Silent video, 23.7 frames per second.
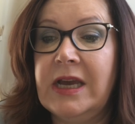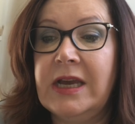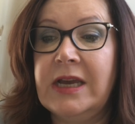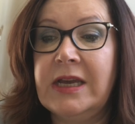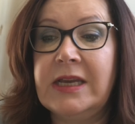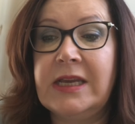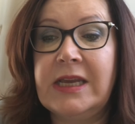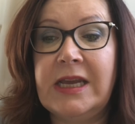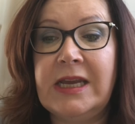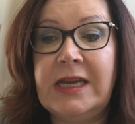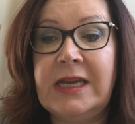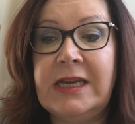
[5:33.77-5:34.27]

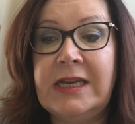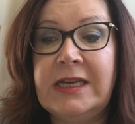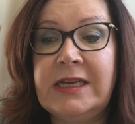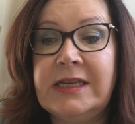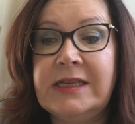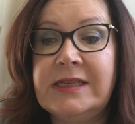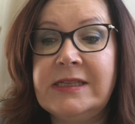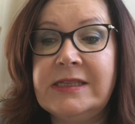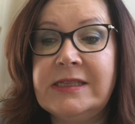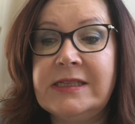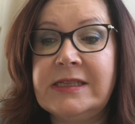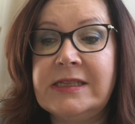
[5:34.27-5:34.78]
Again
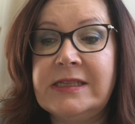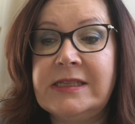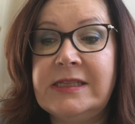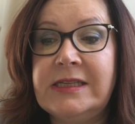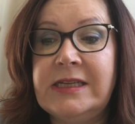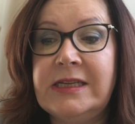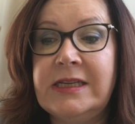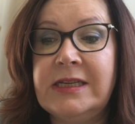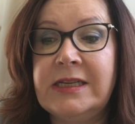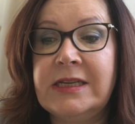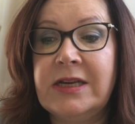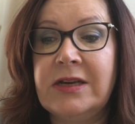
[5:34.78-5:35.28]
in
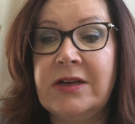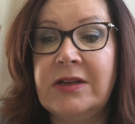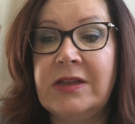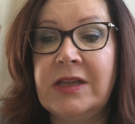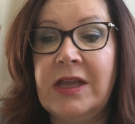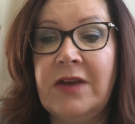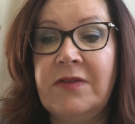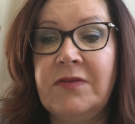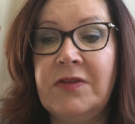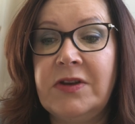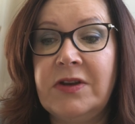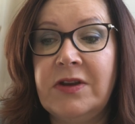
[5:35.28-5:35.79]
16,
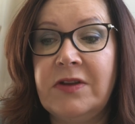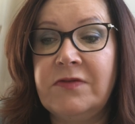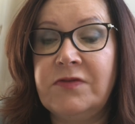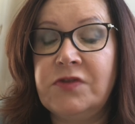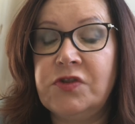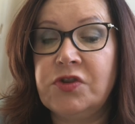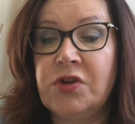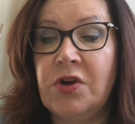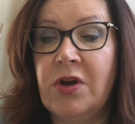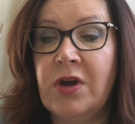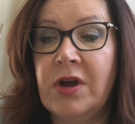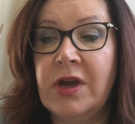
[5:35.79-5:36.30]
11 of
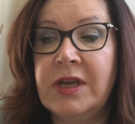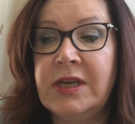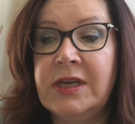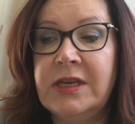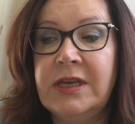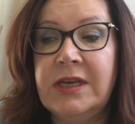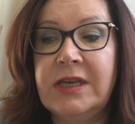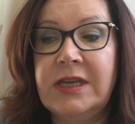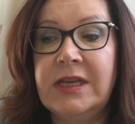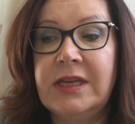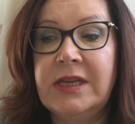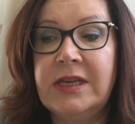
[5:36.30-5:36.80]
John,
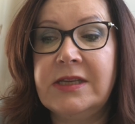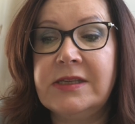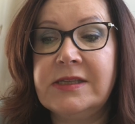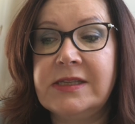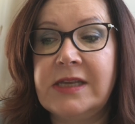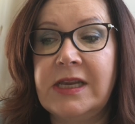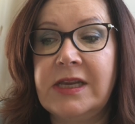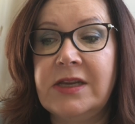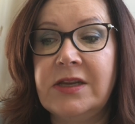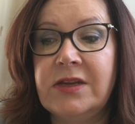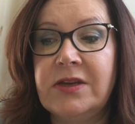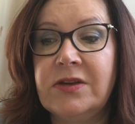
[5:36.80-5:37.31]

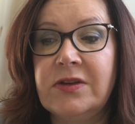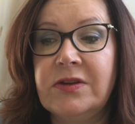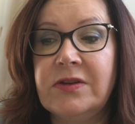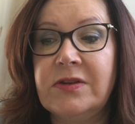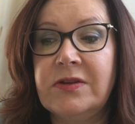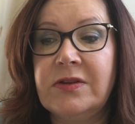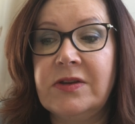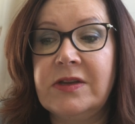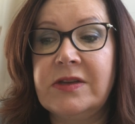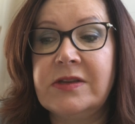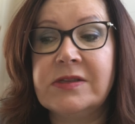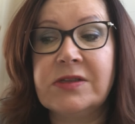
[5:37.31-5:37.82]
Satan
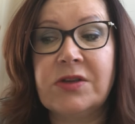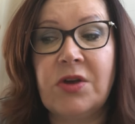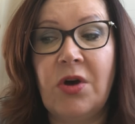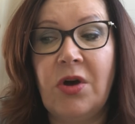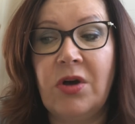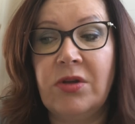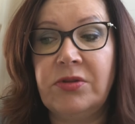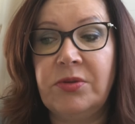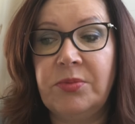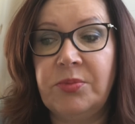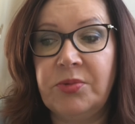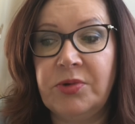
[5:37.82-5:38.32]
is
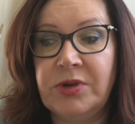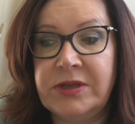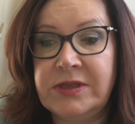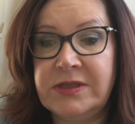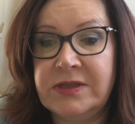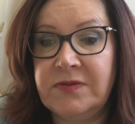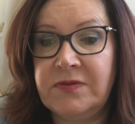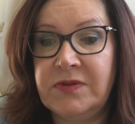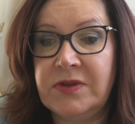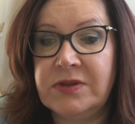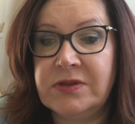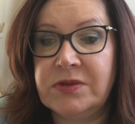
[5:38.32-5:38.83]
called the prince
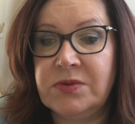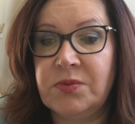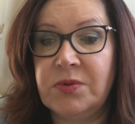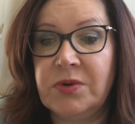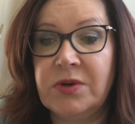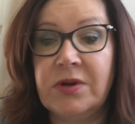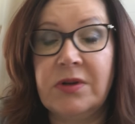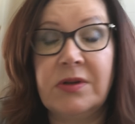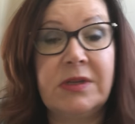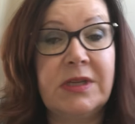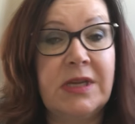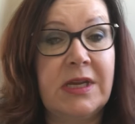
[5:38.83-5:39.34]
of this
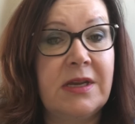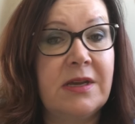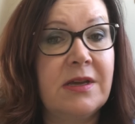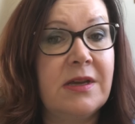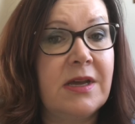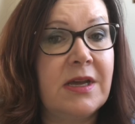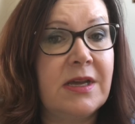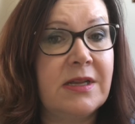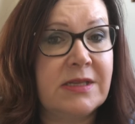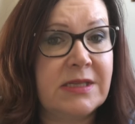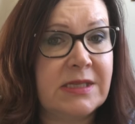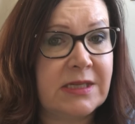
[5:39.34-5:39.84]
world
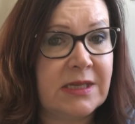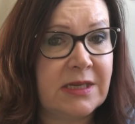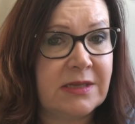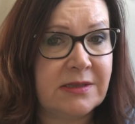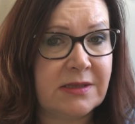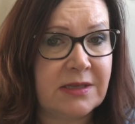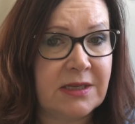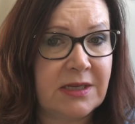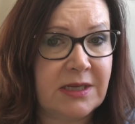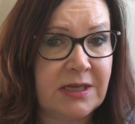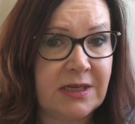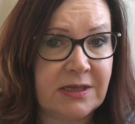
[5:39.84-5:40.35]
and says
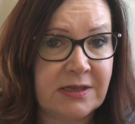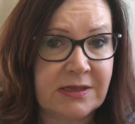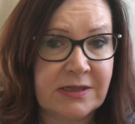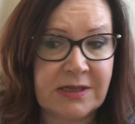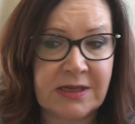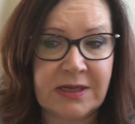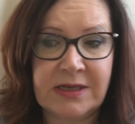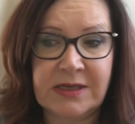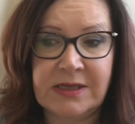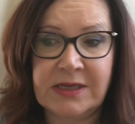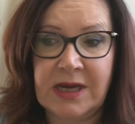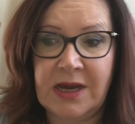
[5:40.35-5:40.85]
that he is
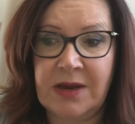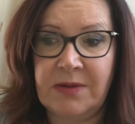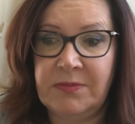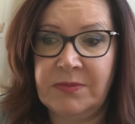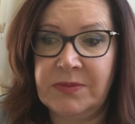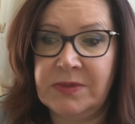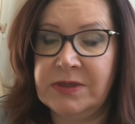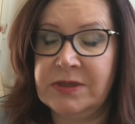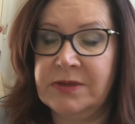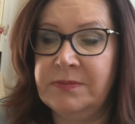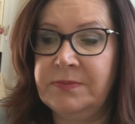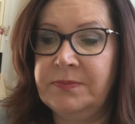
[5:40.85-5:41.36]

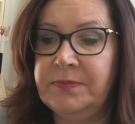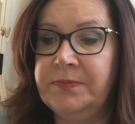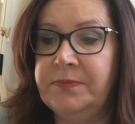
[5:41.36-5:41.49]
condemned.